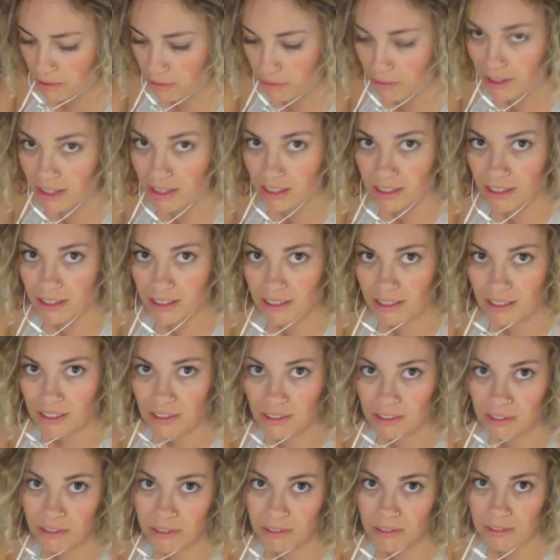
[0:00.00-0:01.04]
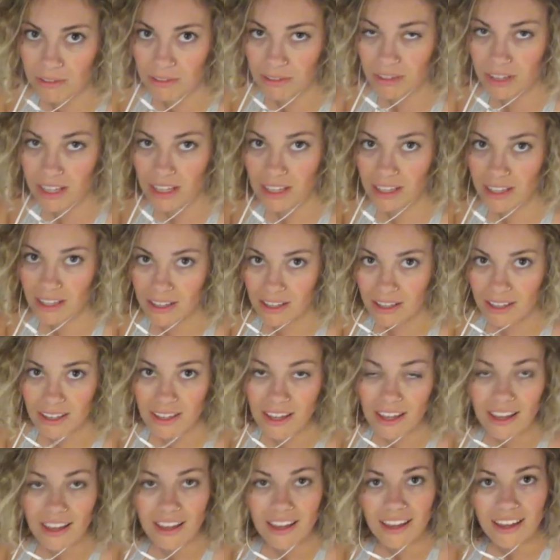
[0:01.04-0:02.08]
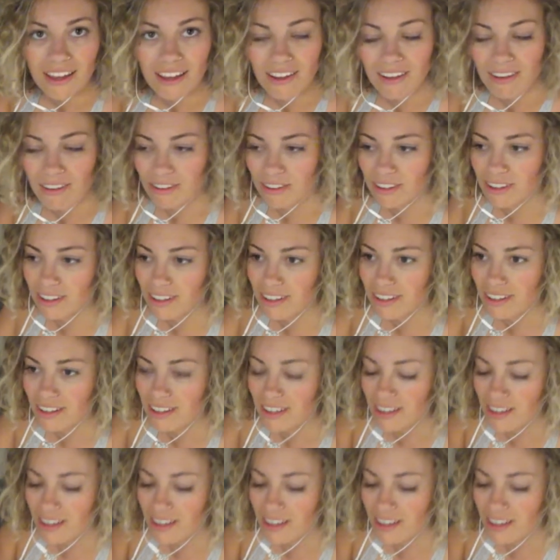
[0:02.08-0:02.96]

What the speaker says: 1, 2, 3. Or,